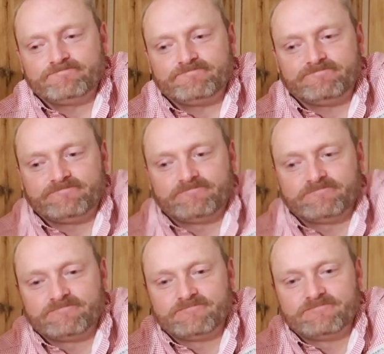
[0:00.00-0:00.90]

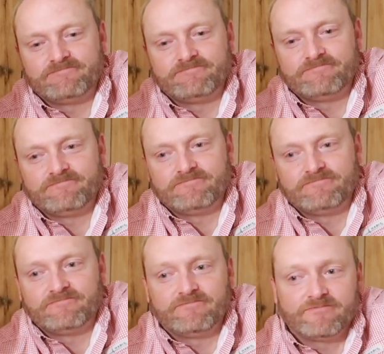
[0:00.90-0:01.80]

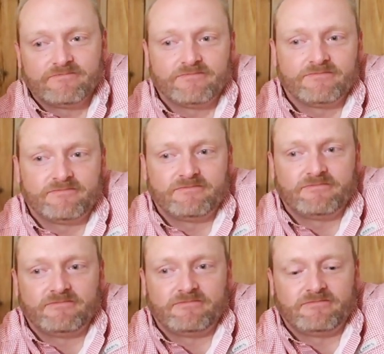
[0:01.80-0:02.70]

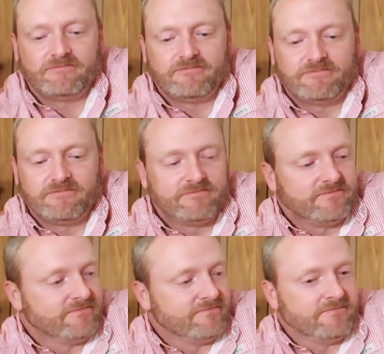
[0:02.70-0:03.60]

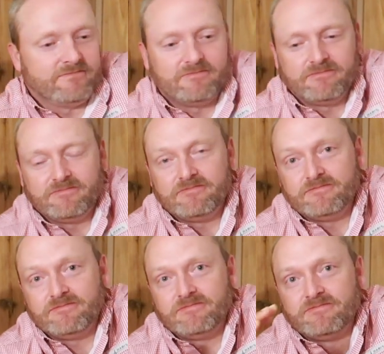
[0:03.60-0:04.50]

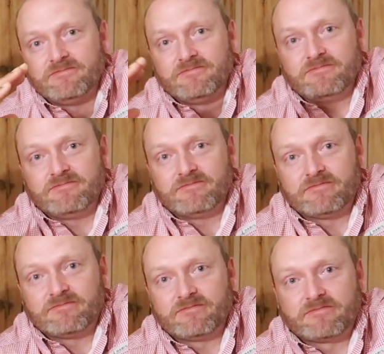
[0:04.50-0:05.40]

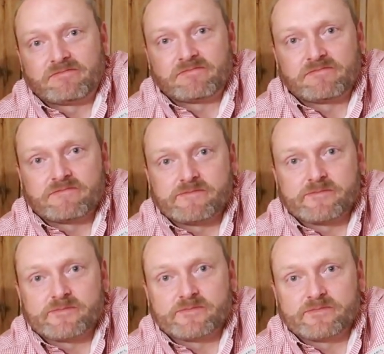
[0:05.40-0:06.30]

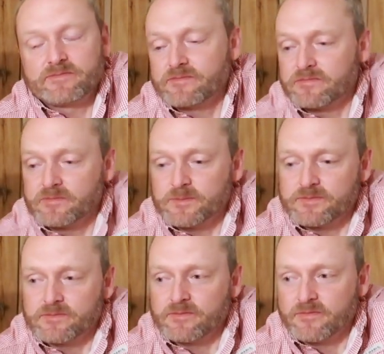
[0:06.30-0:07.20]

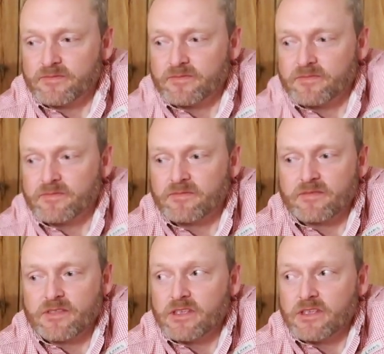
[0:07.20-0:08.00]
(silent)